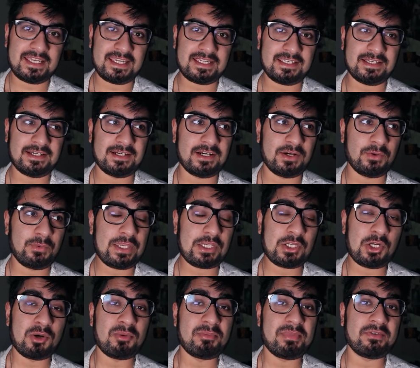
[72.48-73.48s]
they uh,
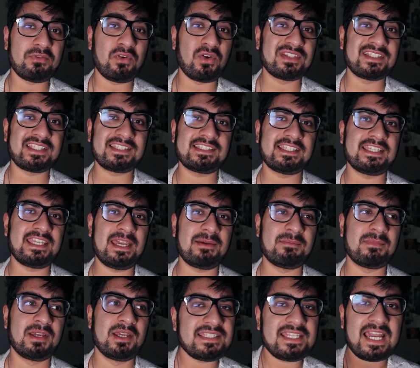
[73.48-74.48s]
wake up before six A M.
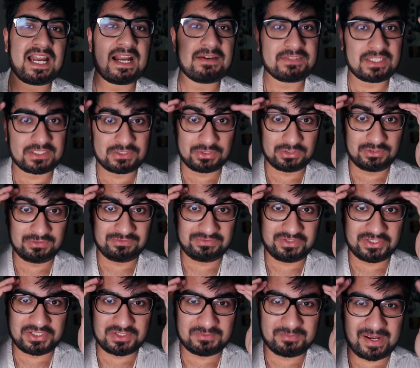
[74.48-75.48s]
They have that tunnel
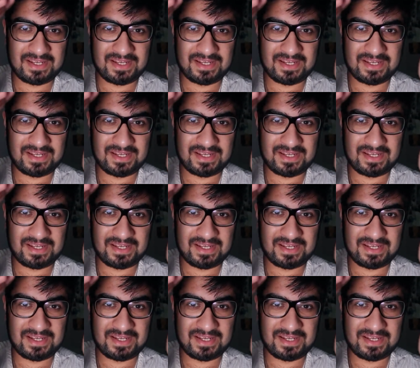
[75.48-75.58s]
vision